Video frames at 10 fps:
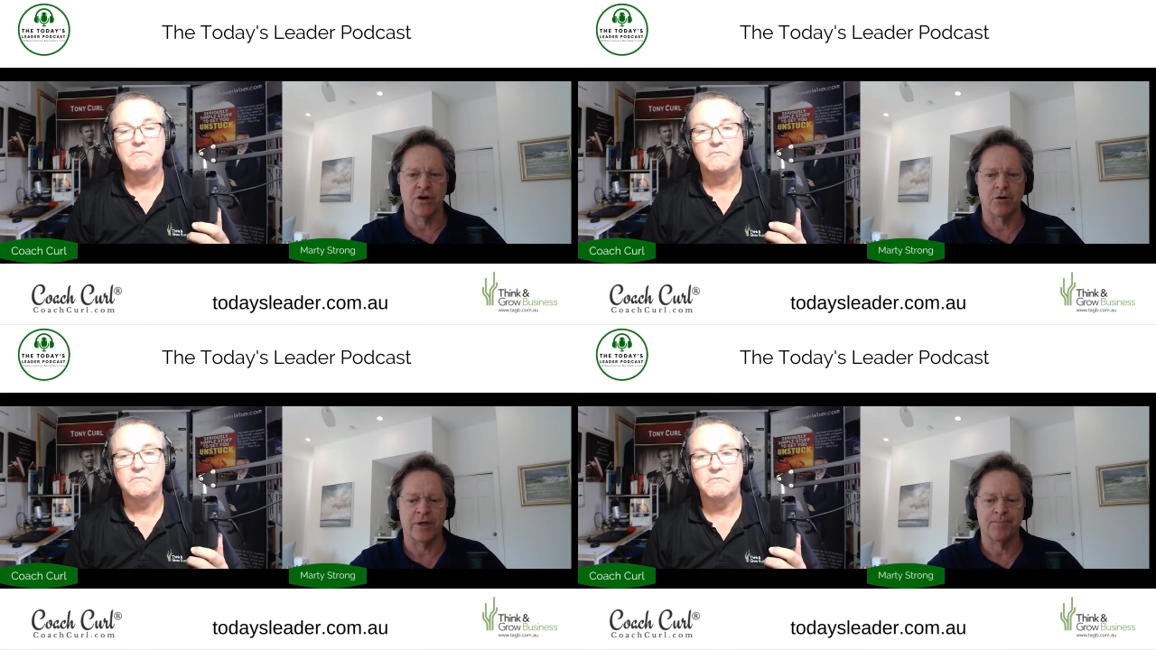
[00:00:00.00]

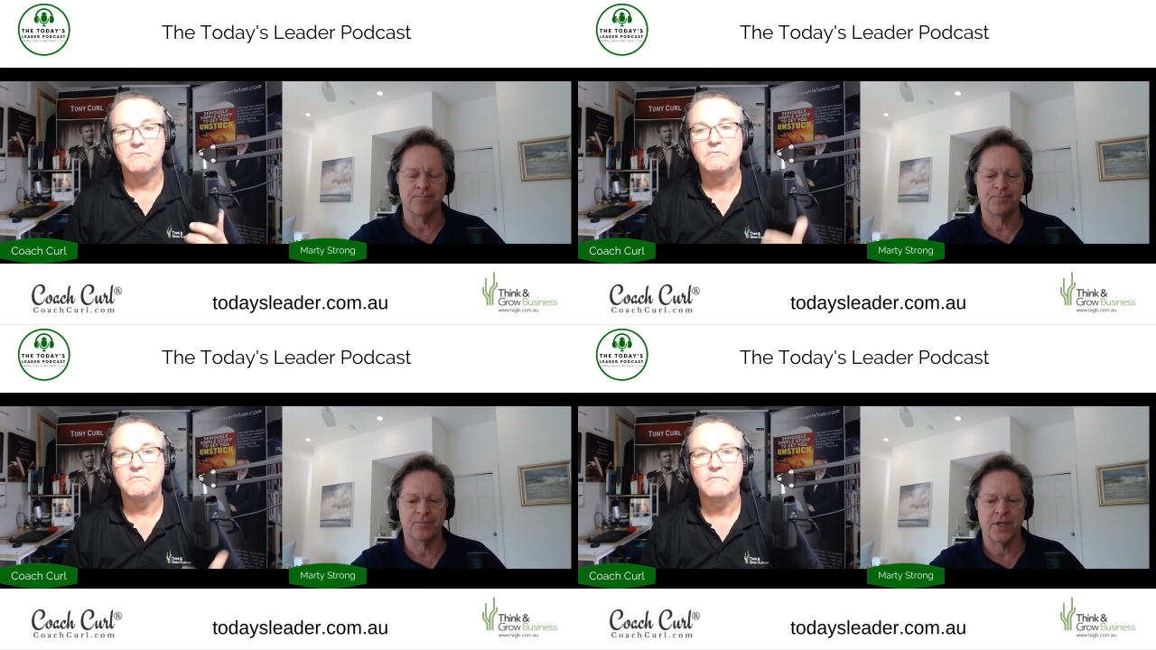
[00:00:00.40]
Speaker 1: Army
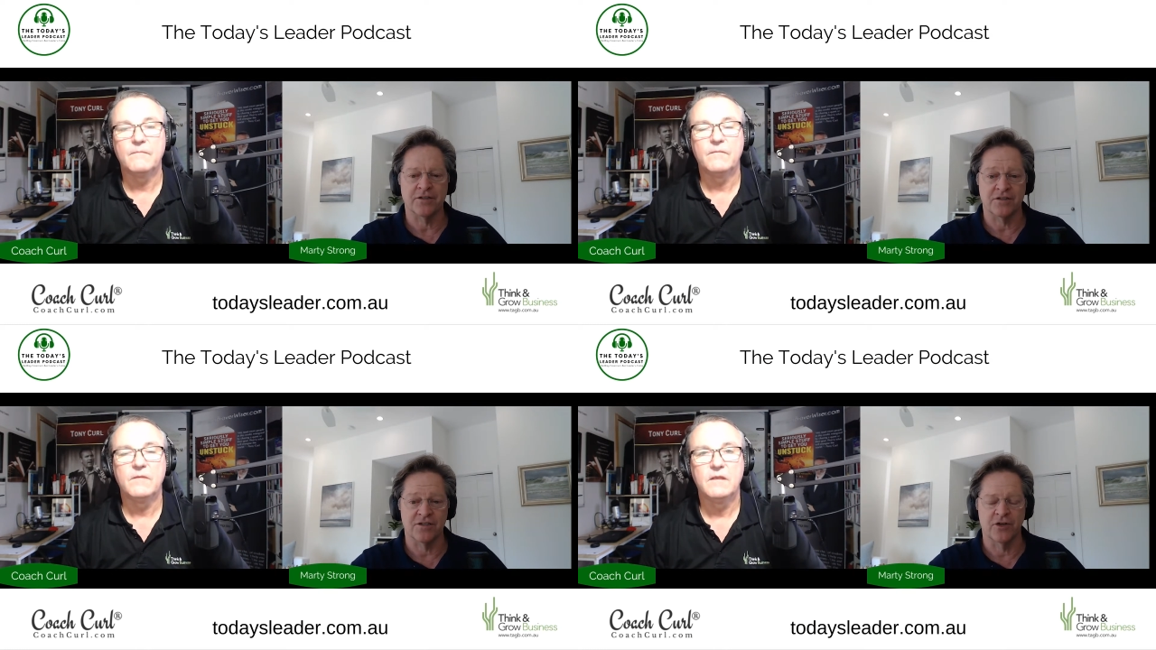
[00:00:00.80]

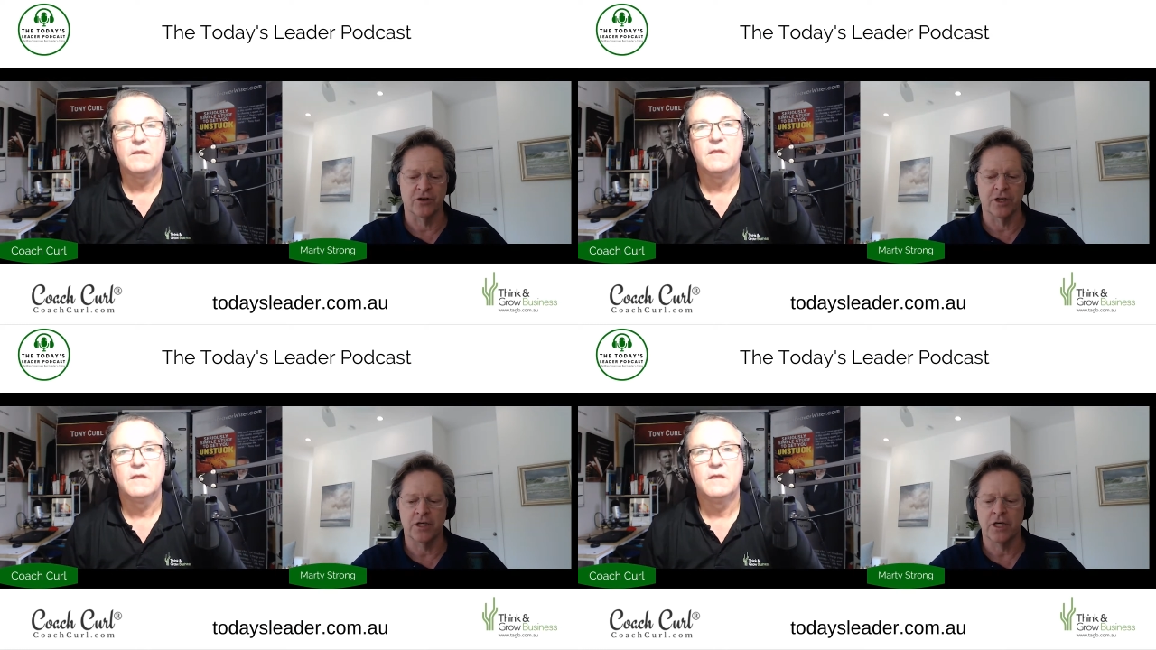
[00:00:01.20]
as a
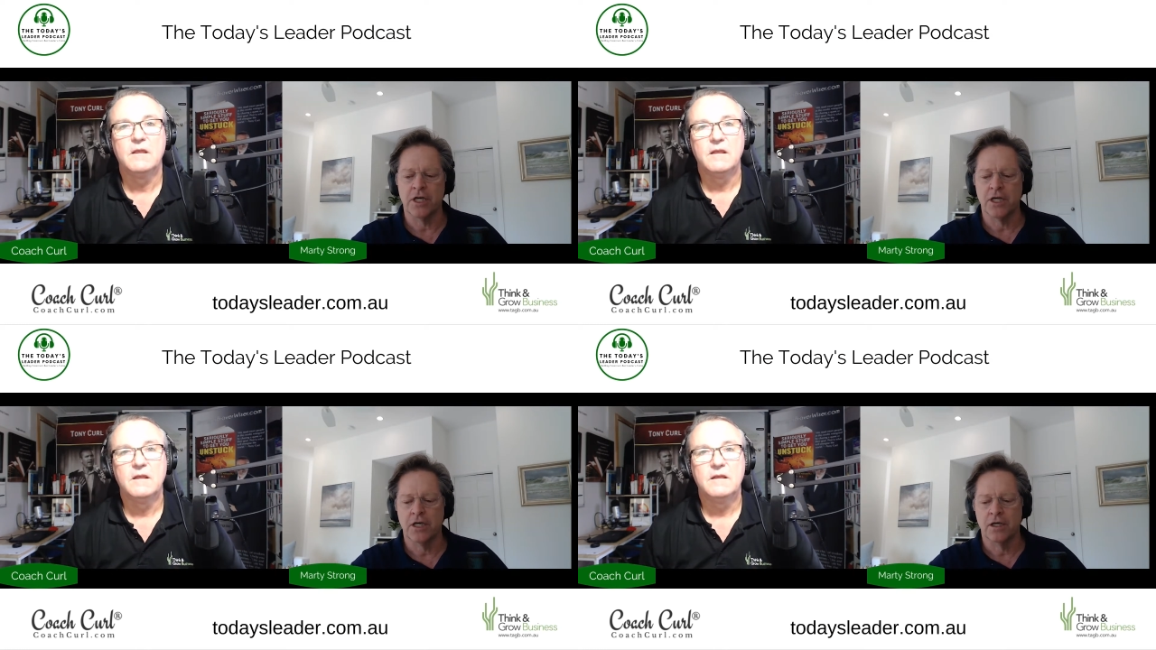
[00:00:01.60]
civilian.
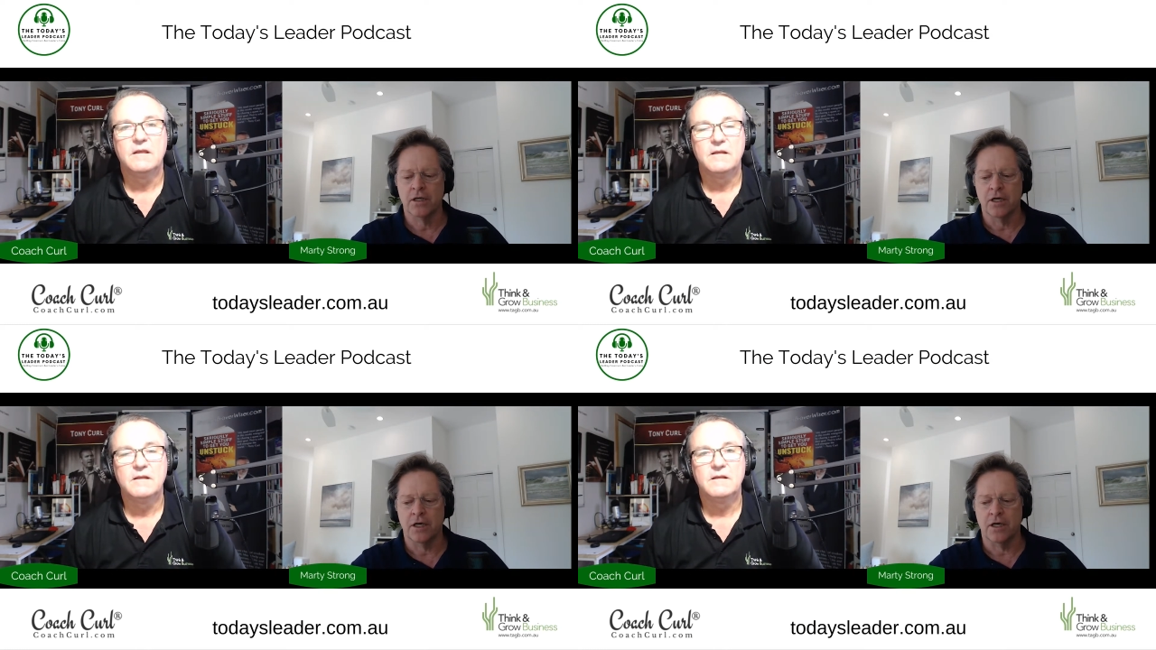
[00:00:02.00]

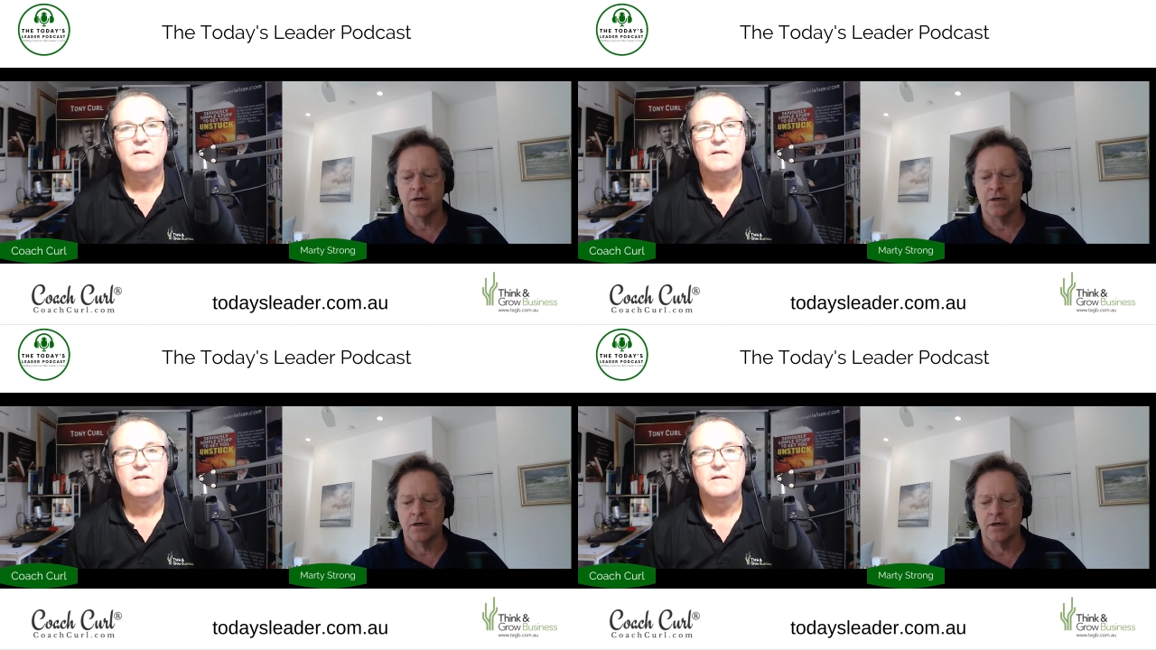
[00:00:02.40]
Uh,